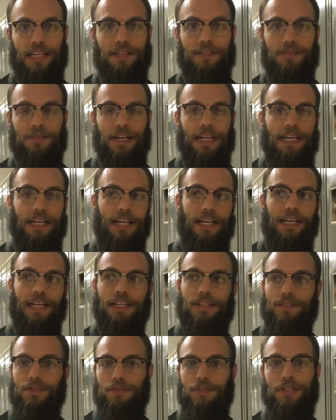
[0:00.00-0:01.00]
kids, right?
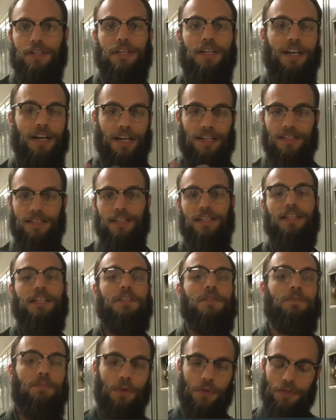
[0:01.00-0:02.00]
And so your constant
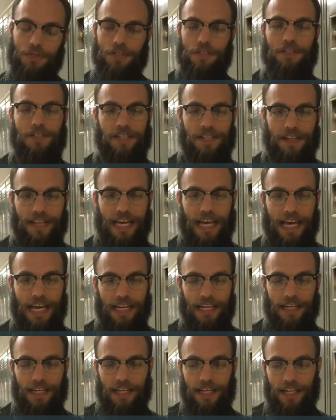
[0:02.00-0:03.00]
exposure to that